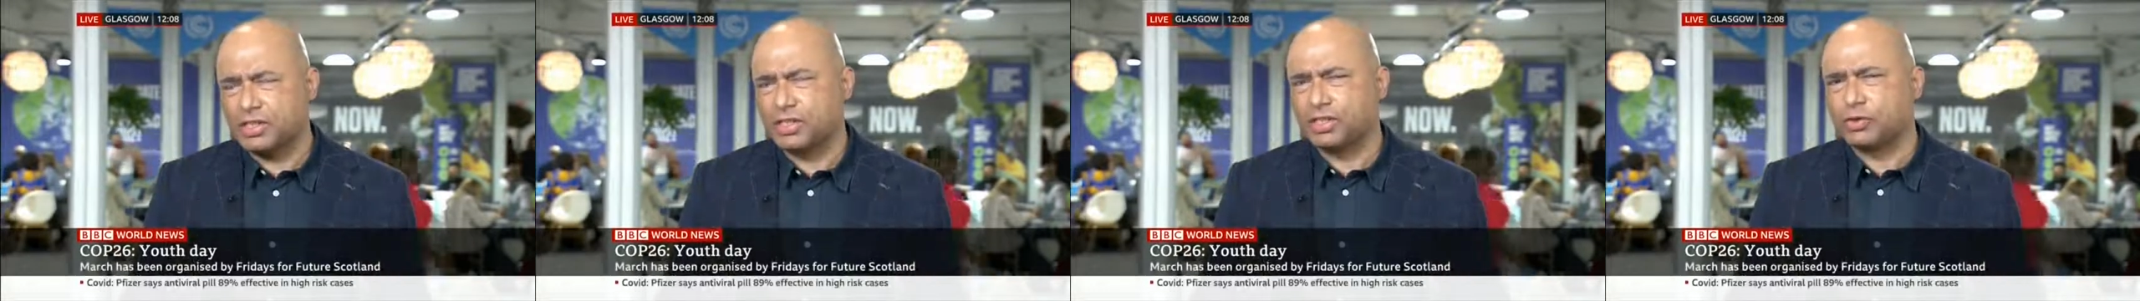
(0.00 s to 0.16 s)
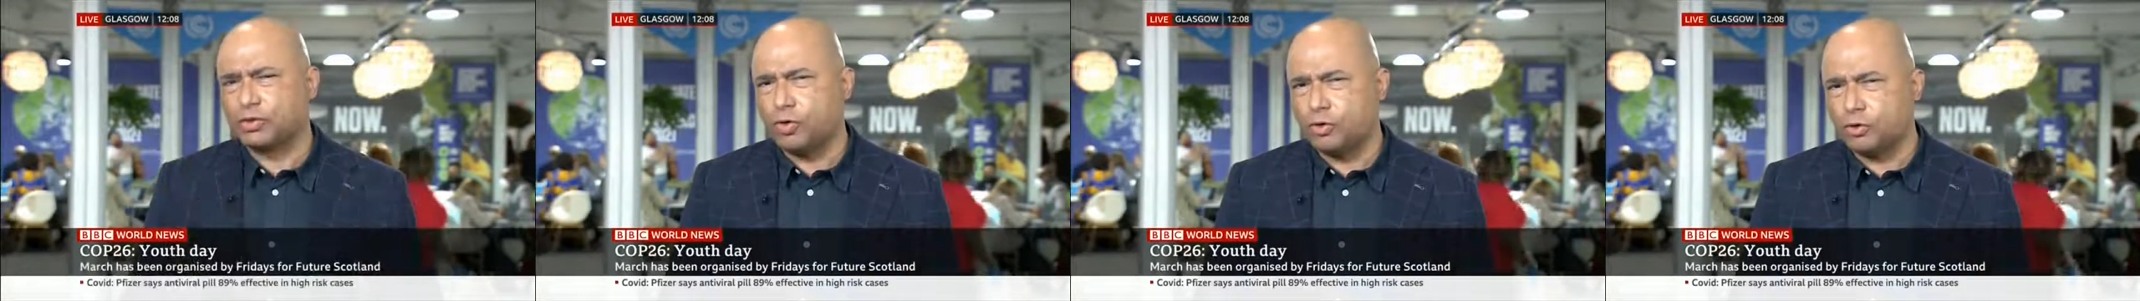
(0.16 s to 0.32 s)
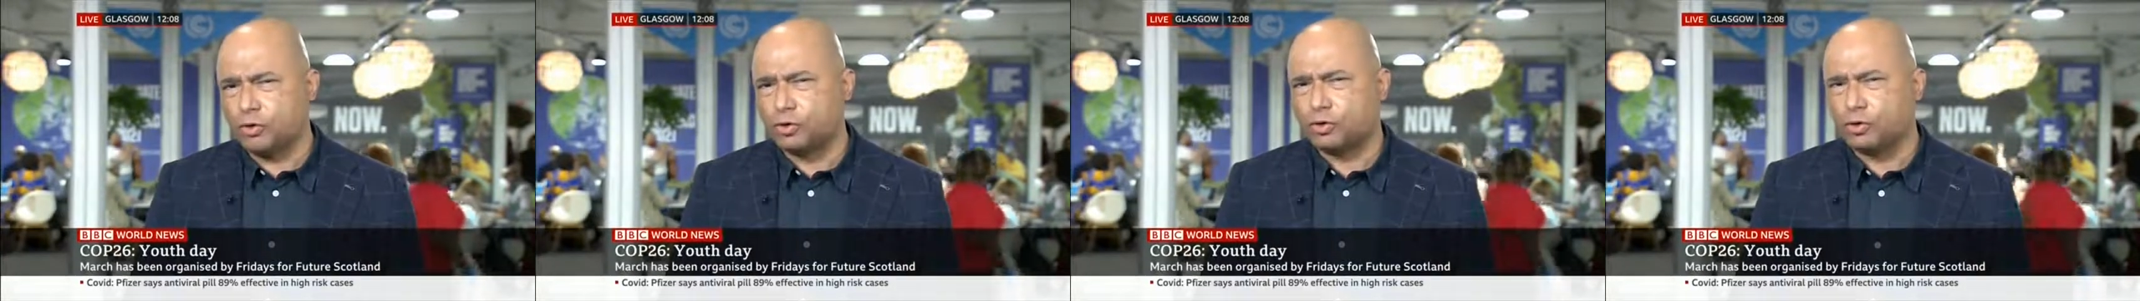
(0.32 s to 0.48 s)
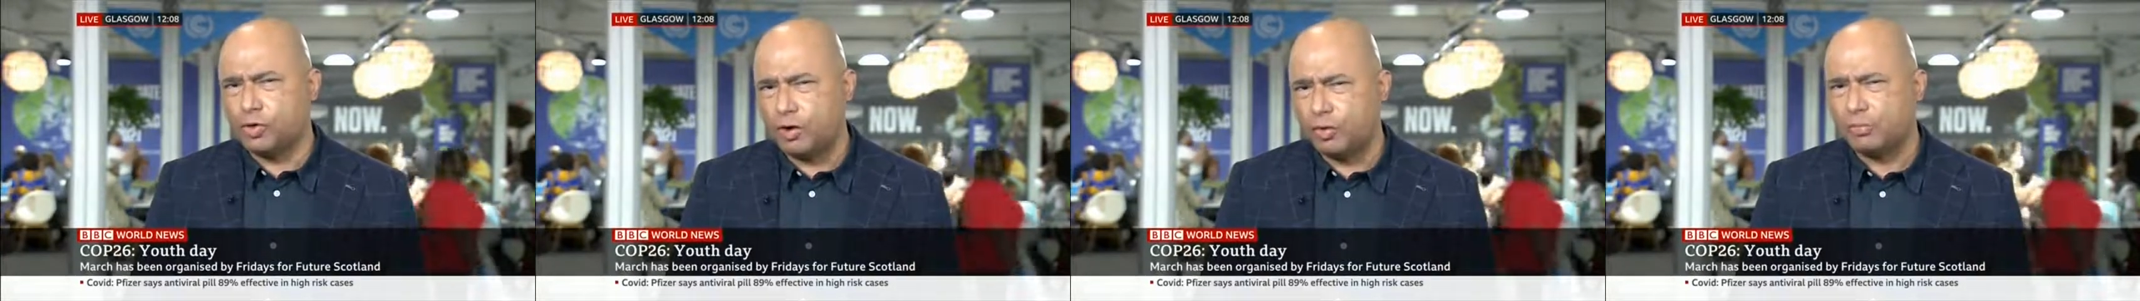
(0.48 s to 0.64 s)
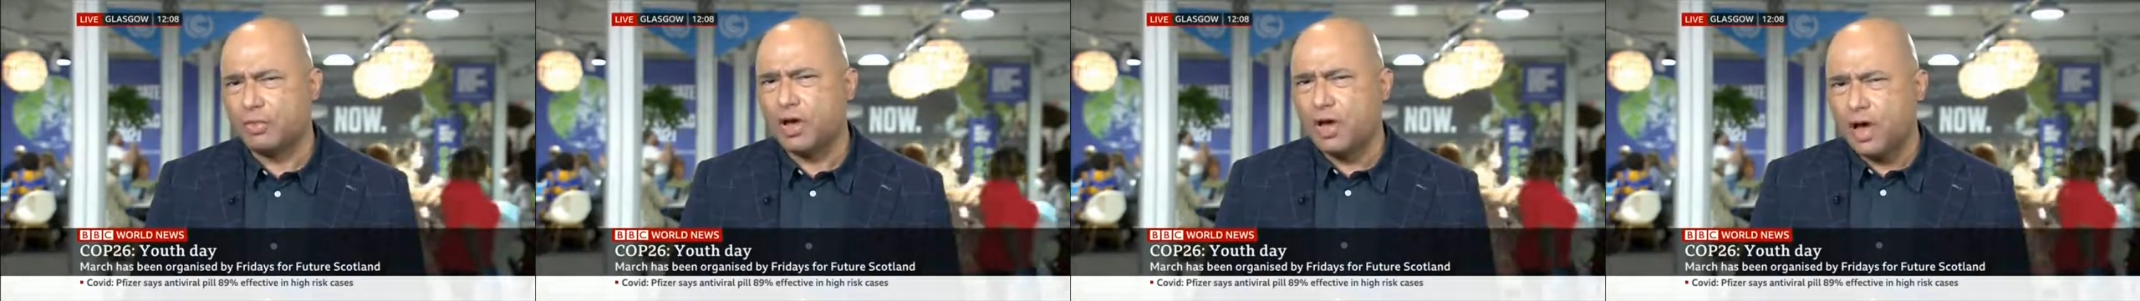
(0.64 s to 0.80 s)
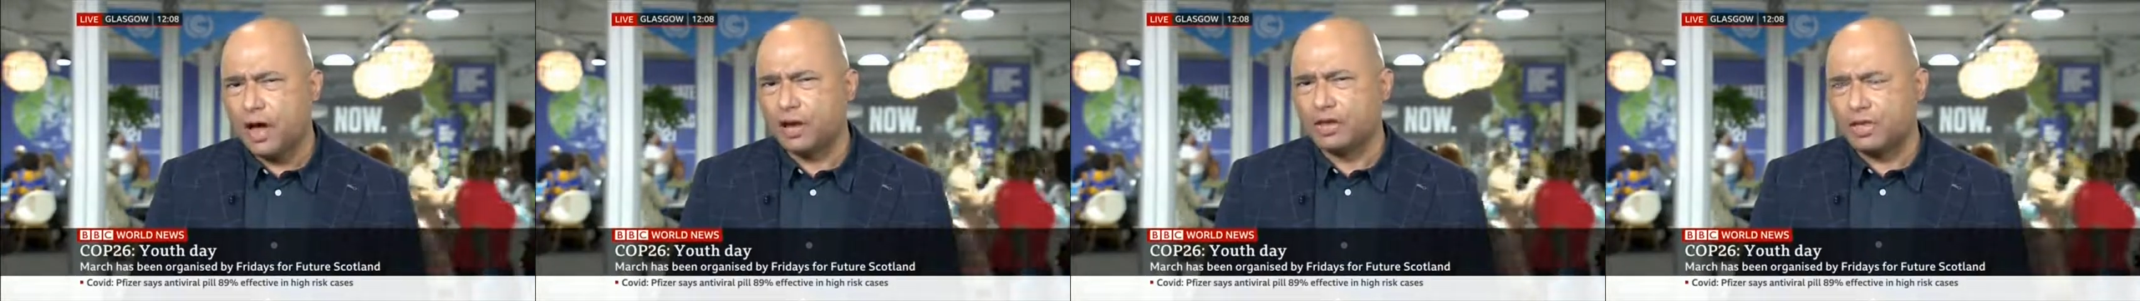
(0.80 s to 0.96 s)
is also
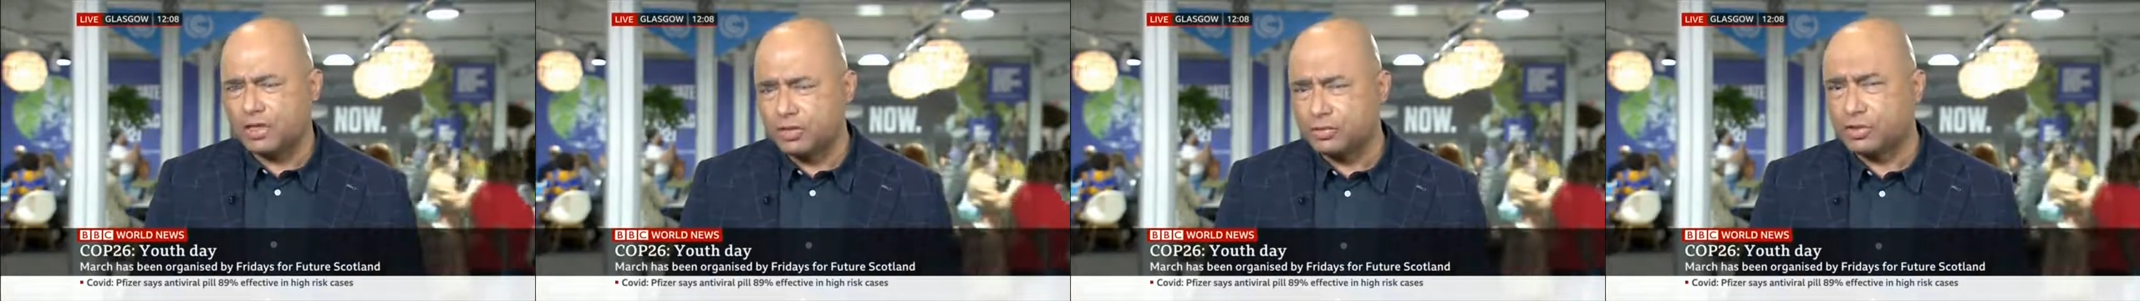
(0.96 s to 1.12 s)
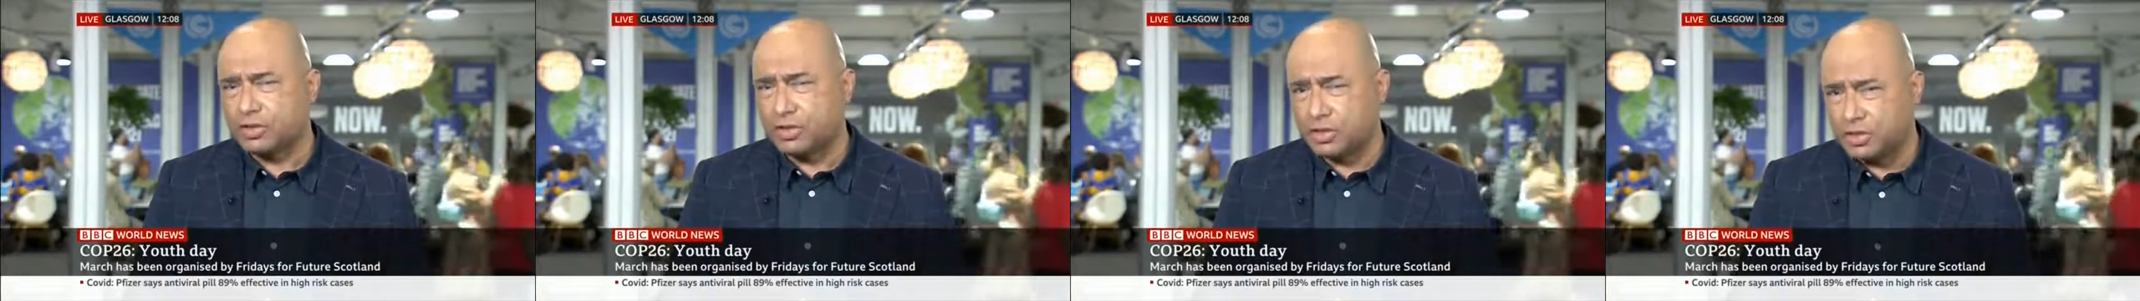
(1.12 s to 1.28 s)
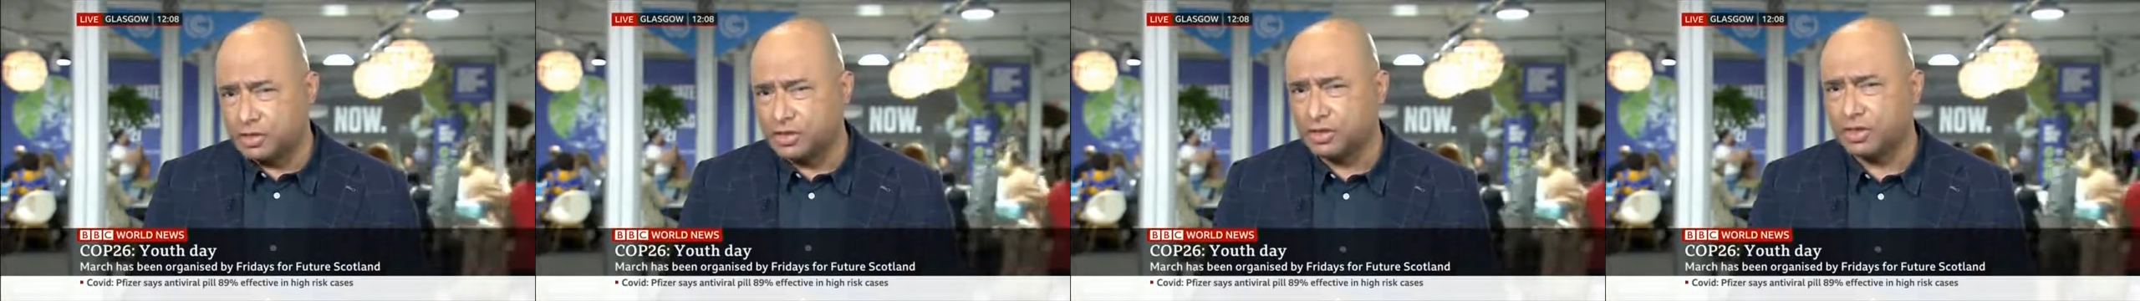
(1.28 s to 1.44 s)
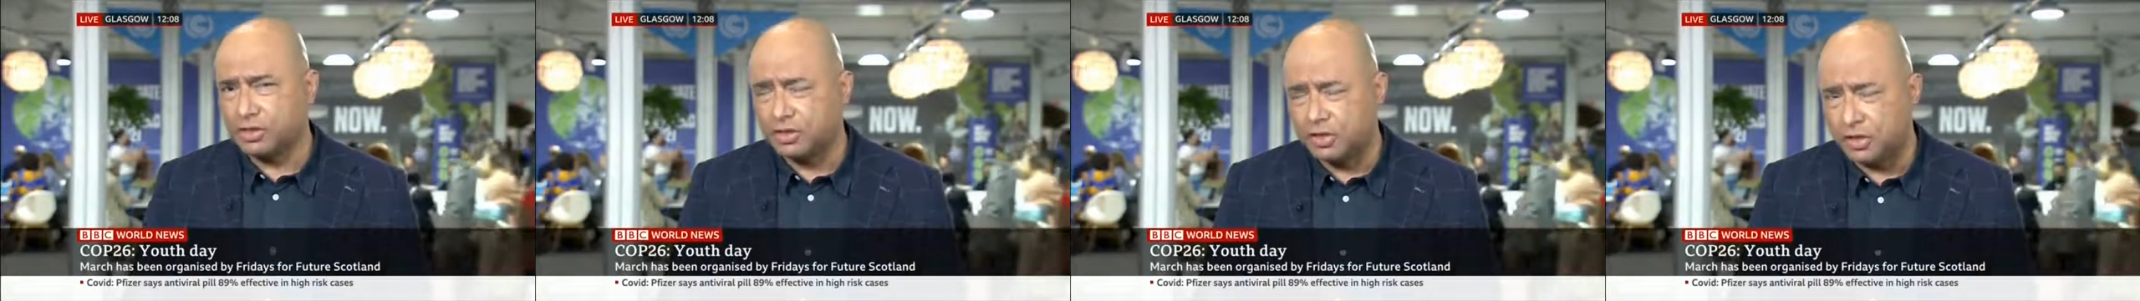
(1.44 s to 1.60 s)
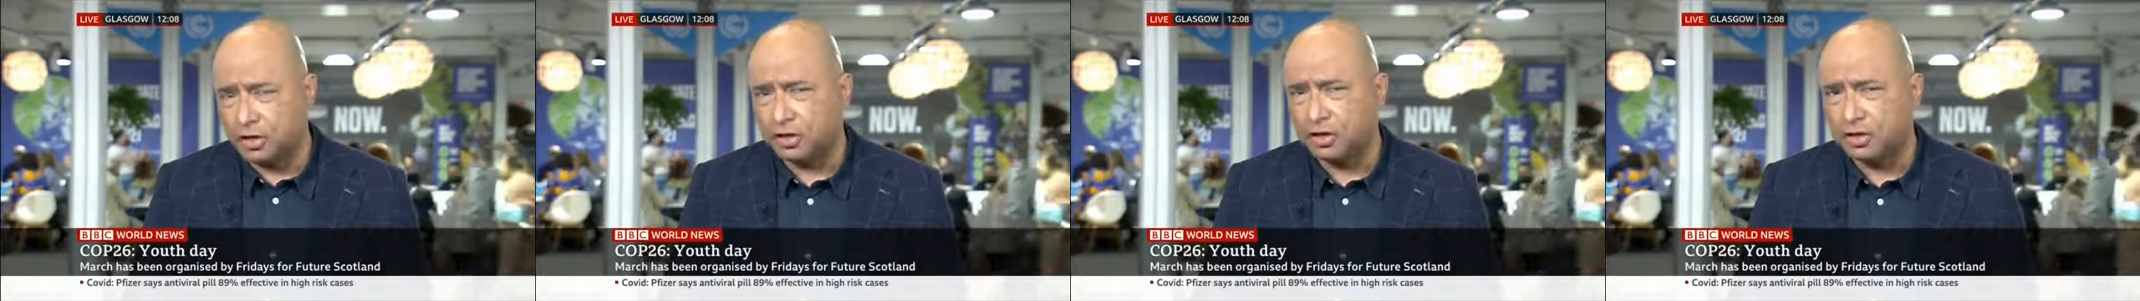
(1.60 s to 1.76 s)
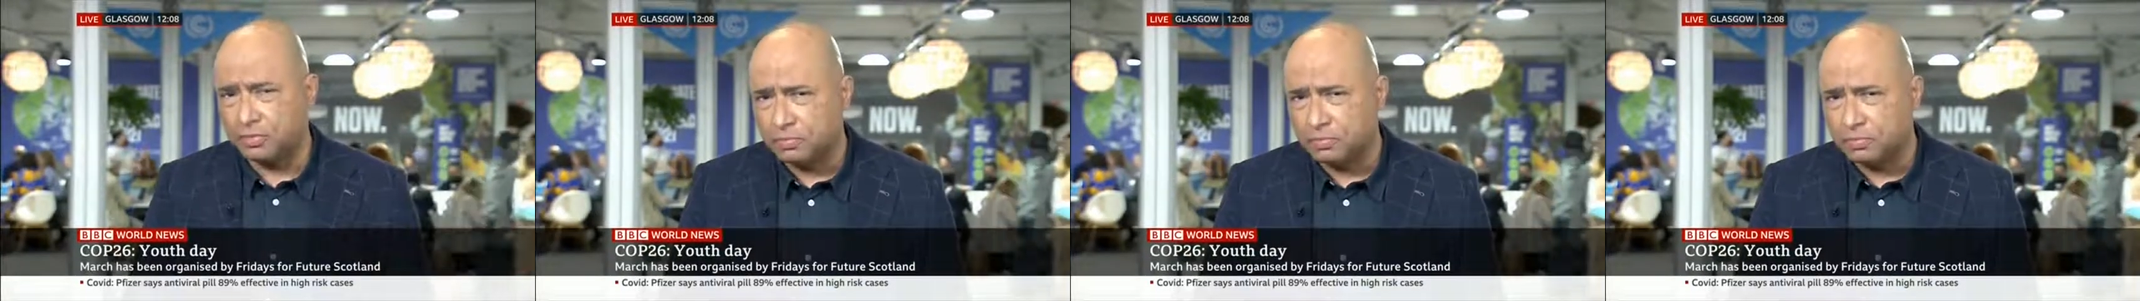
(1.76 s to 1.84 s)
a huge concern here.